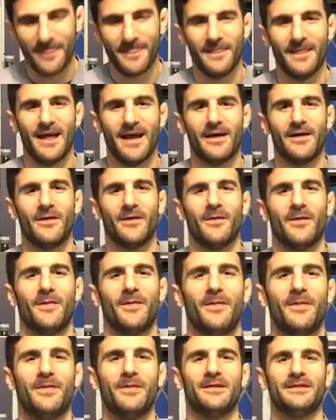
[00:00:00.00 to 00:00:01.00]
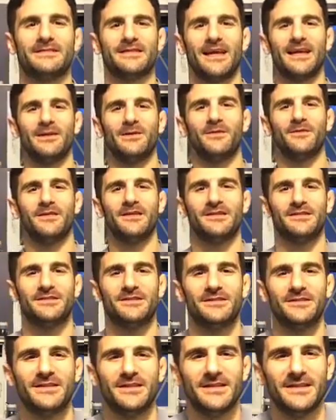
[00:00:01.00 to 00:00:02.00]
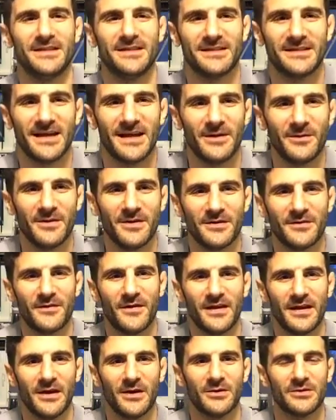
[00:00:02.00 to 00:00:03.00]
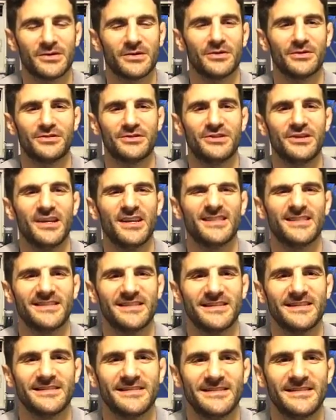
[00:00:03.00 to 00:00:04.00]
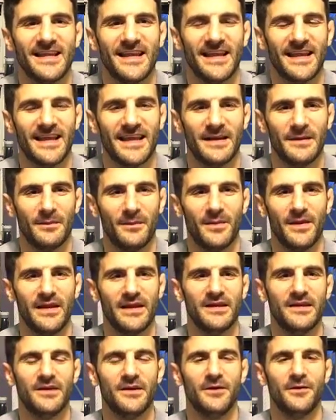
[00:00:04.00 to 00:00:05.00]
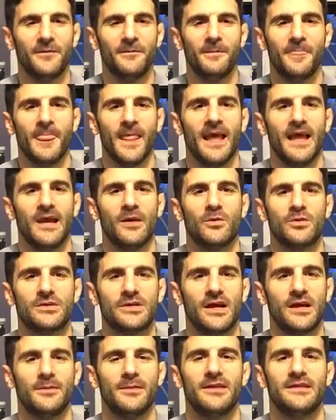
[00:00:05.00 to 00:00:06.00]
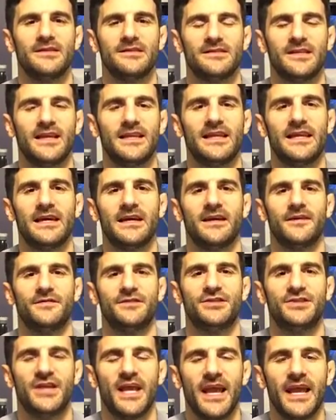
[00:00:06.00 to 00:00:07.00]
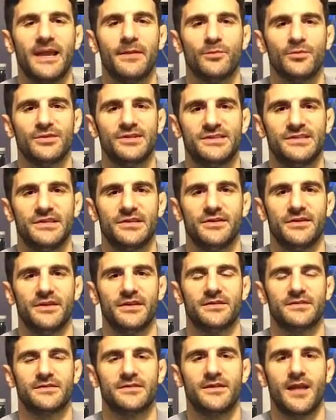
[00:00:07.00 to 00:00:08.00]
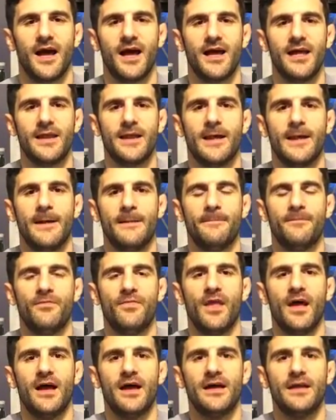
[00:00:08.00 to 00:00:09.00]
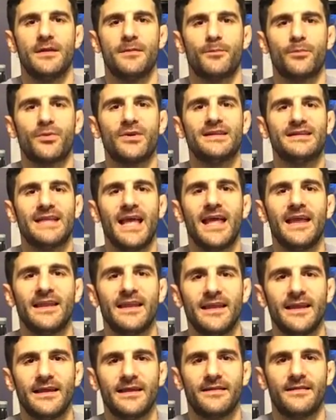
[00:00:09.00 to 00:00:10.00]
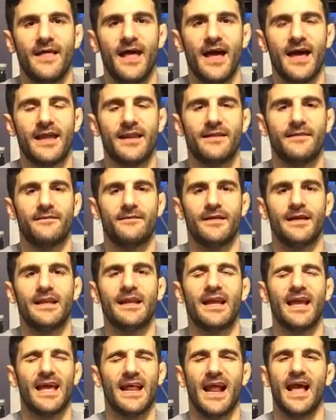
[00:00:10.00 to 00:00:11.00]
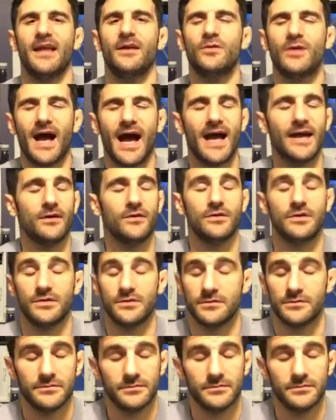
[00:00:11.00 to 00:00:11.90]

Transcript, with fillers: Now, the title of this the, the, title of this video is called just Stinkin' be you and we're talking about this idea of shame resilience not not pretending that and again i don't i don't